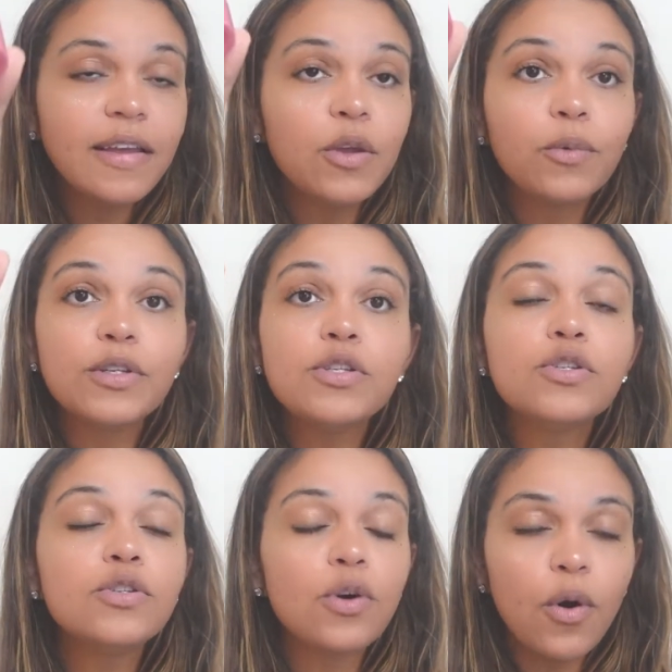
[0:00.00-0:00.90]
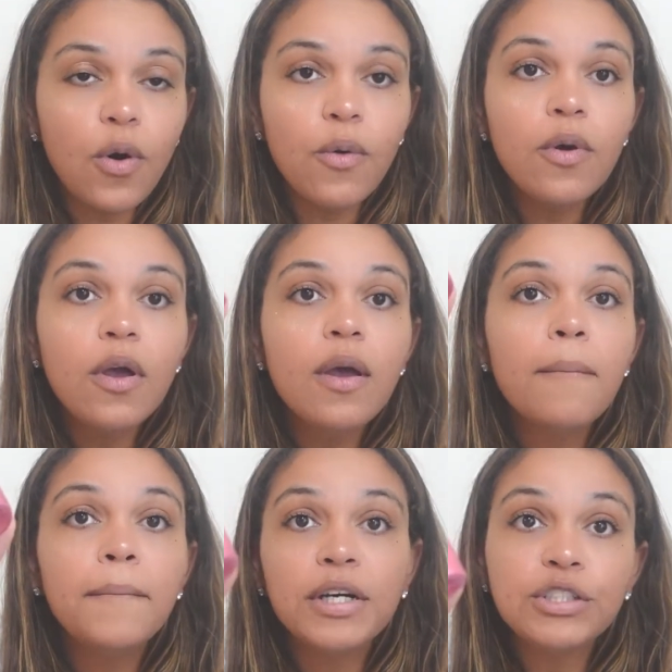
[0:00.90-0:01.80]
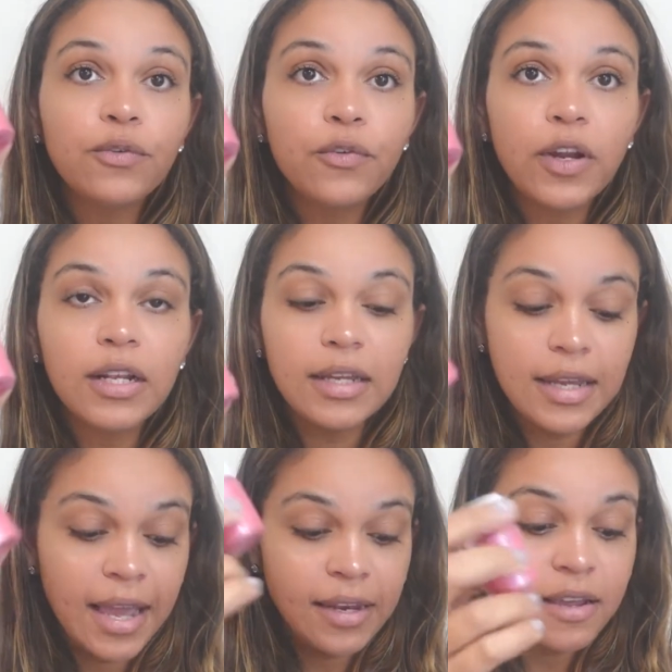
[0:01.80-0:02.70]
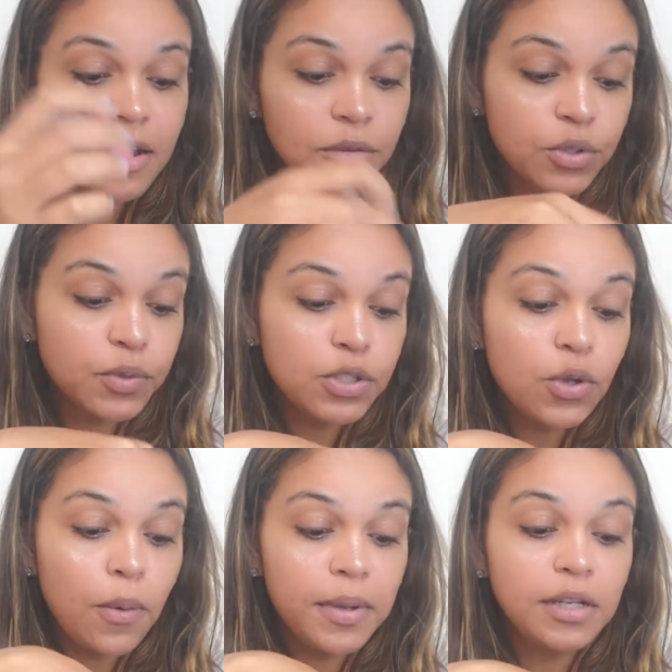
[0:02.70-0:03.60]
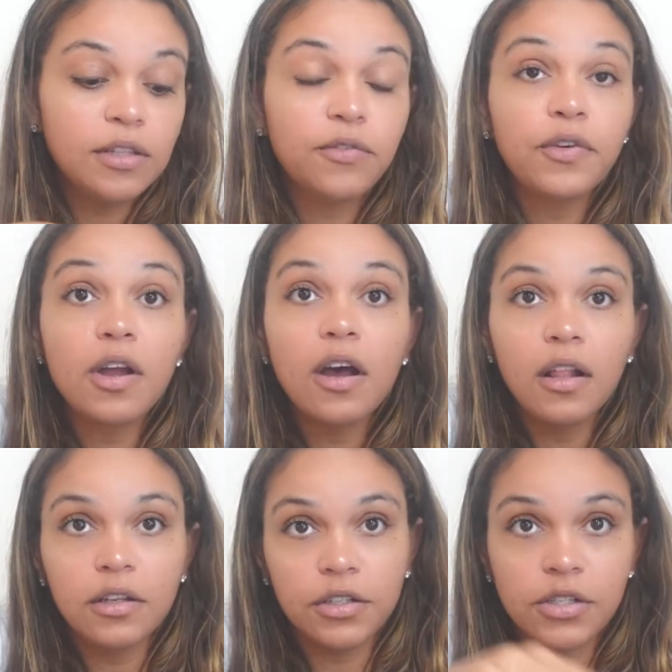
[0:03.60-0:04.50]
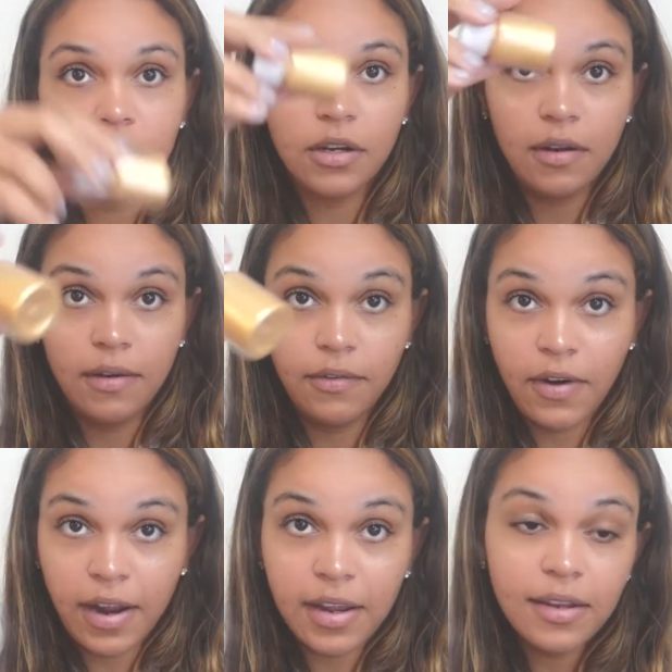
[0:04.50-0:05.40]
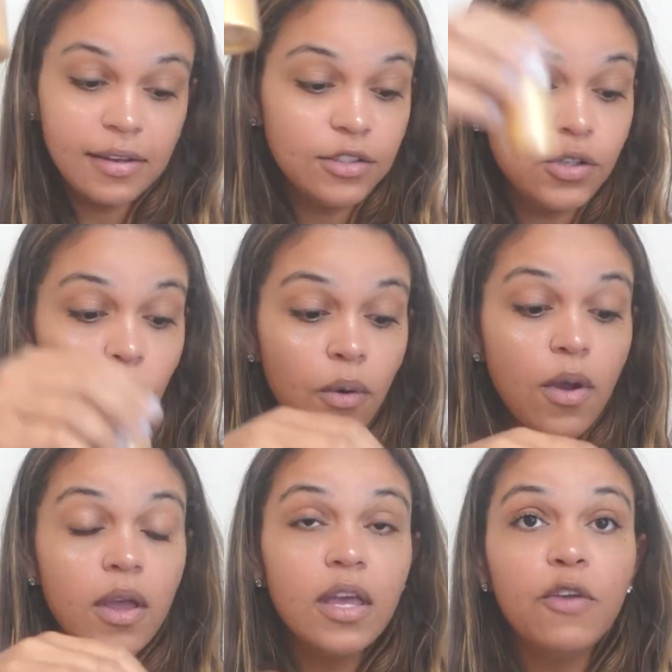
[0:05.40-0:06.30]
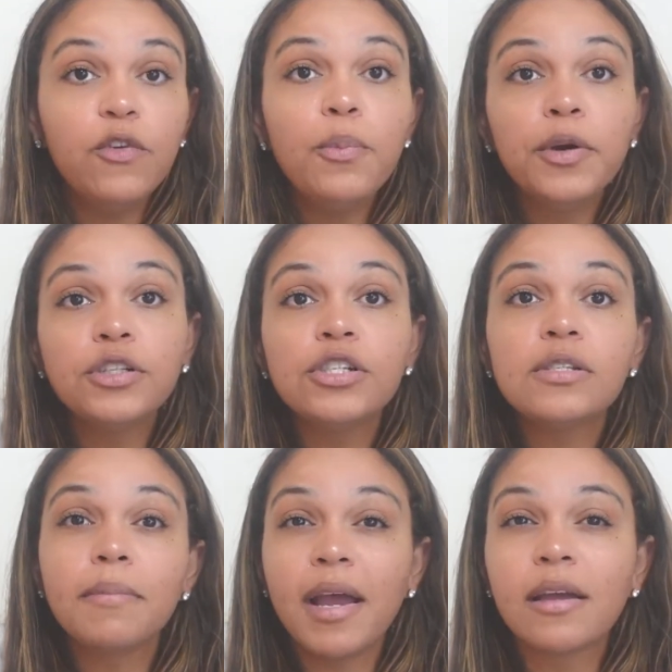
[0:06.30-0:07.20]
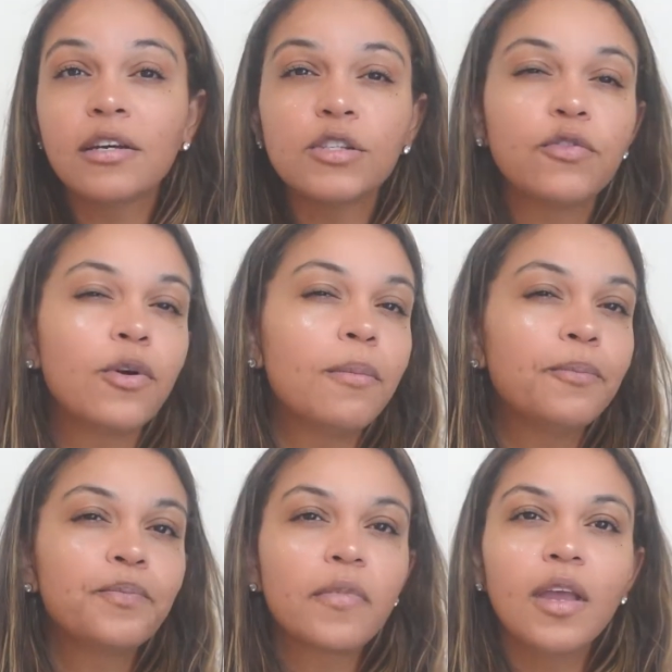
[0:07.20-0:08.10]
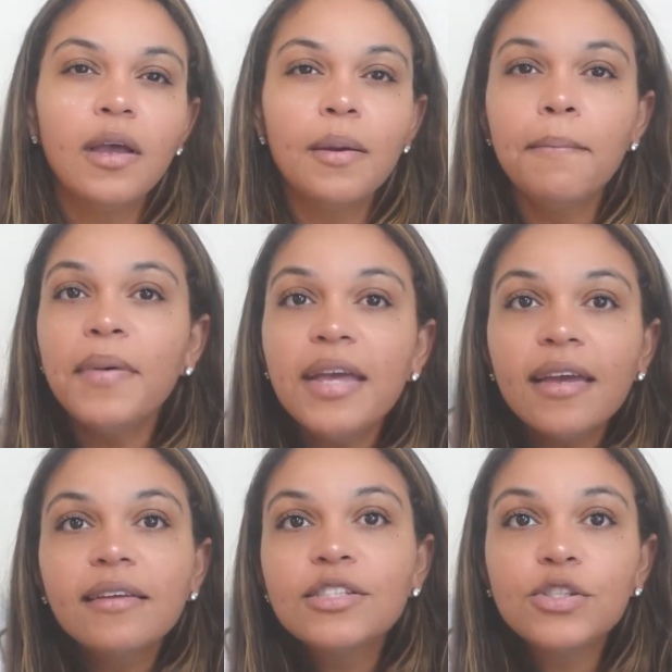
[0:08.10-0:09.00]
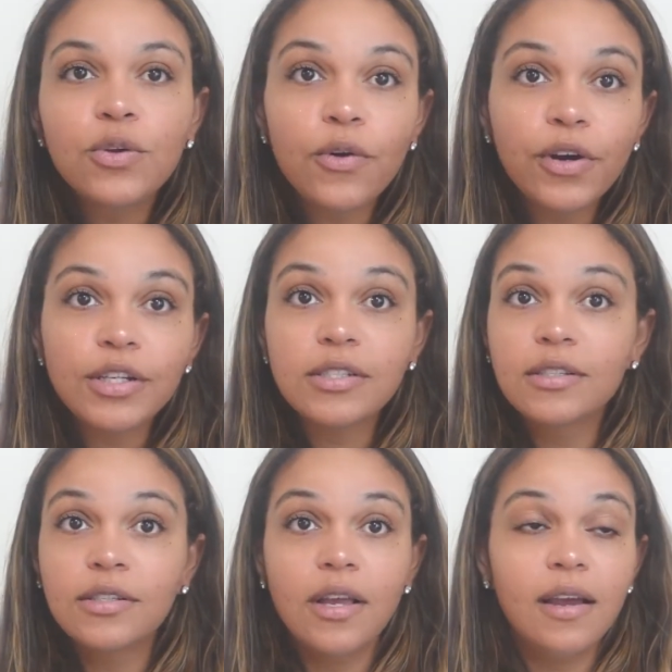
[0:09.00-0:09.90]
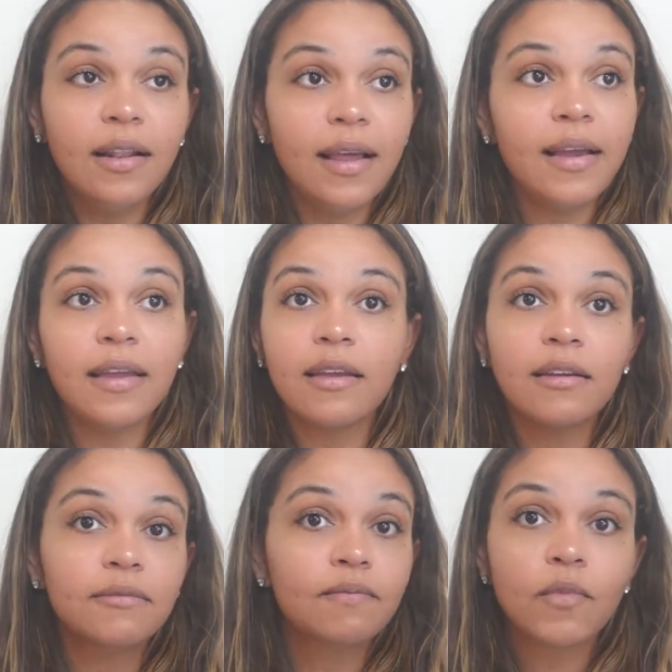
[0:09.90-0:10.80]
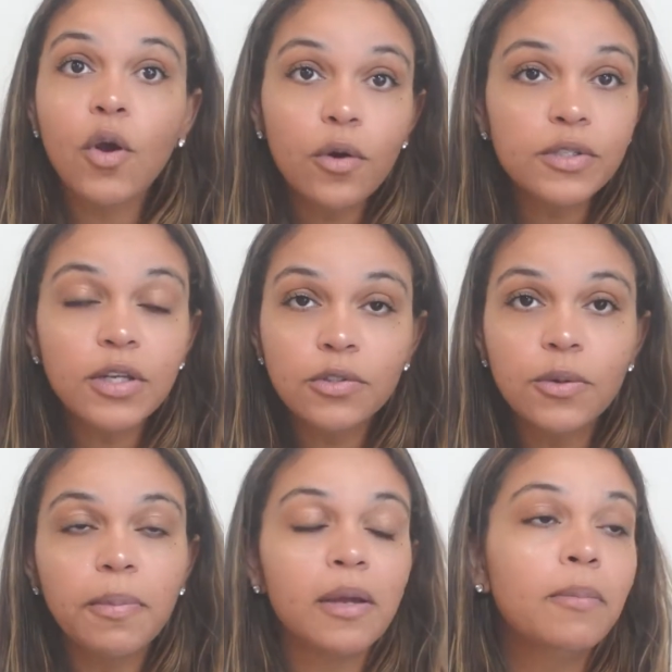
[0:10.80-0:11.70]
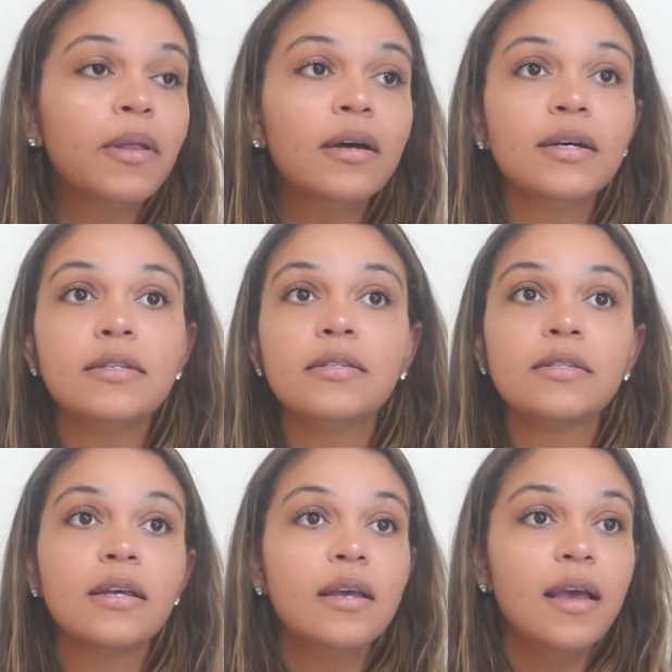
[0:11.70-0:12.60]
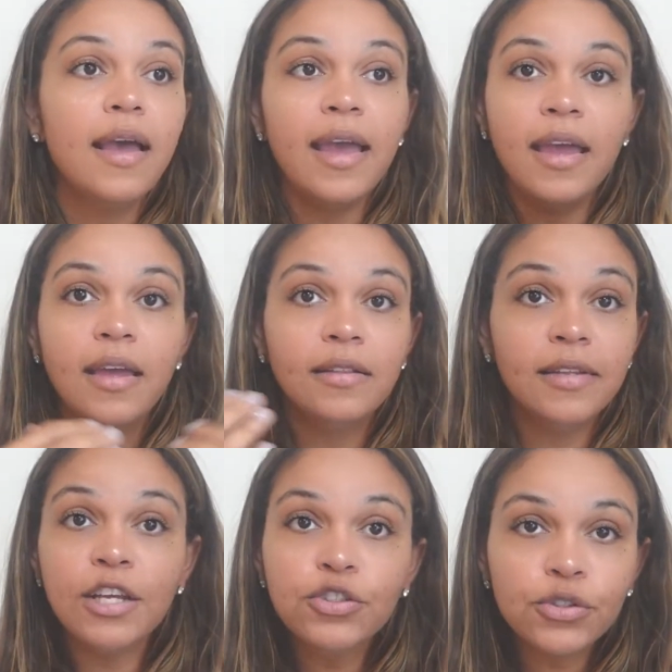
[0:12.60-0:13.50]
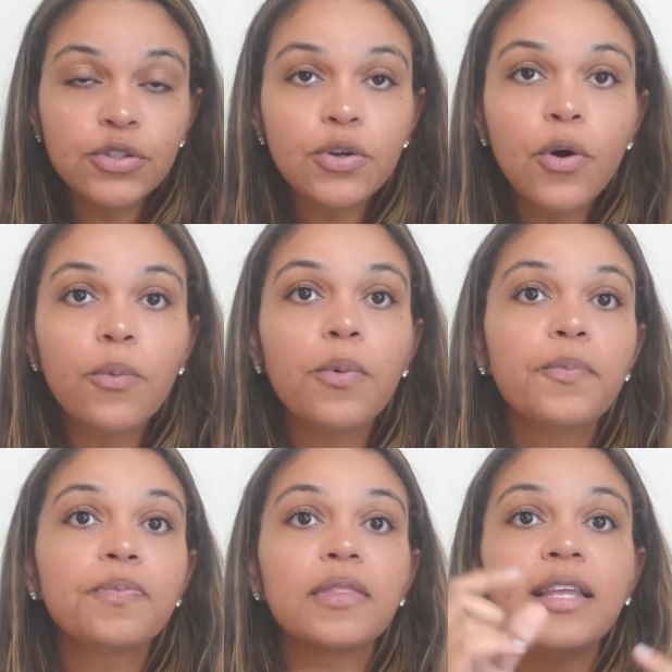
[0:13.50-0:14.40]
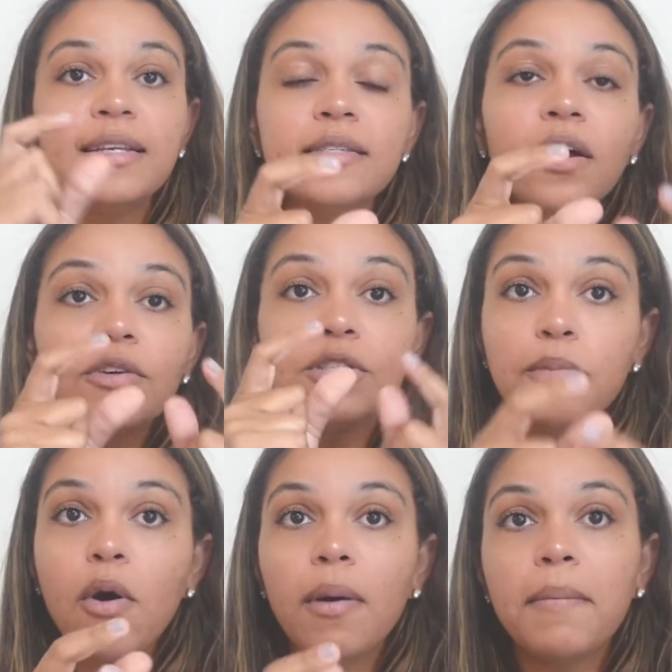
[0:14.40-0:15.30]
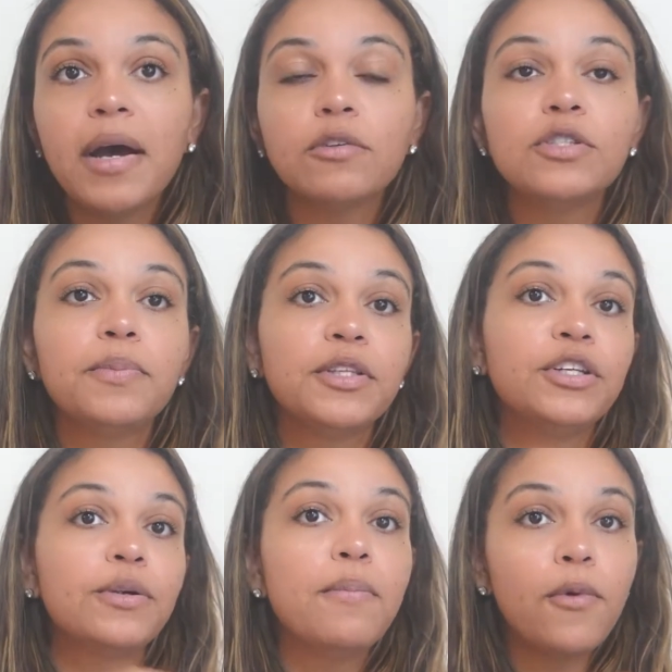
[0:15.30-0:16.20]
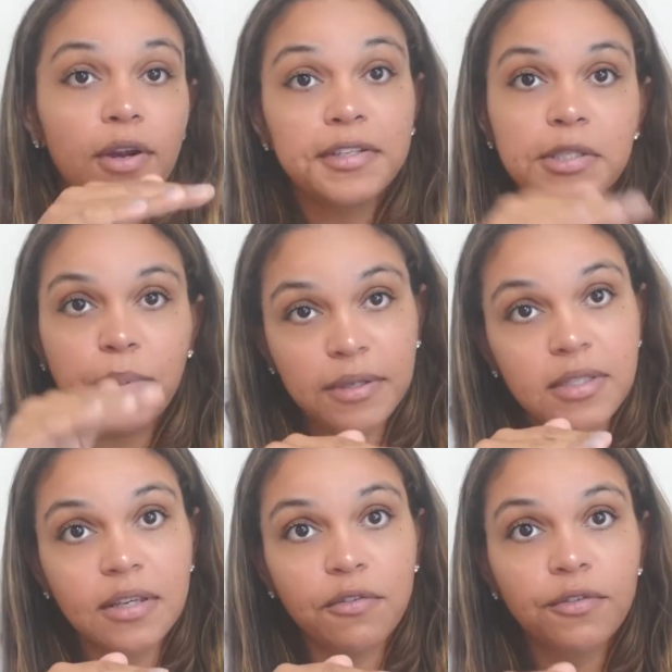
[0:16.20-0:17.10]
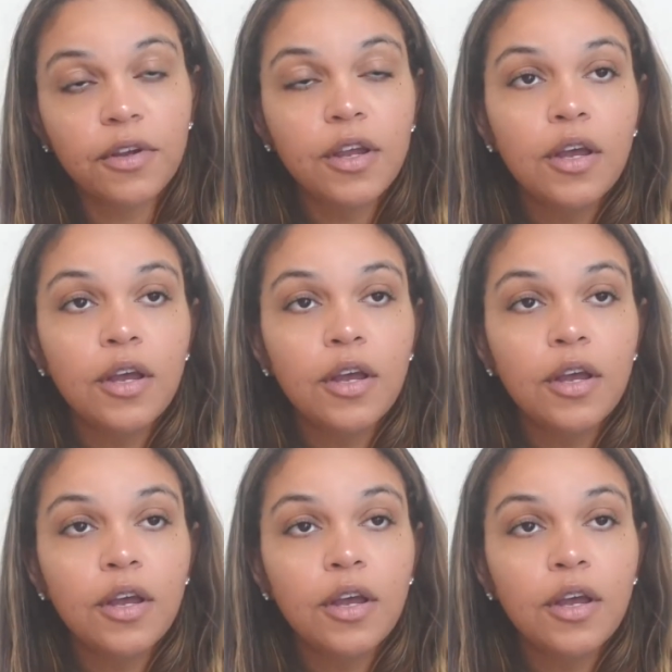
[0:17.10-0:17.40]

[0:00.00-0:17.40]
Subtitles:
It was so budget friendly, and it comes with so many different colors, right? So if you purchase micas from big stores like Wholesale Supply Plus and Nature Soap, they sell small amounts, but they're more expensive.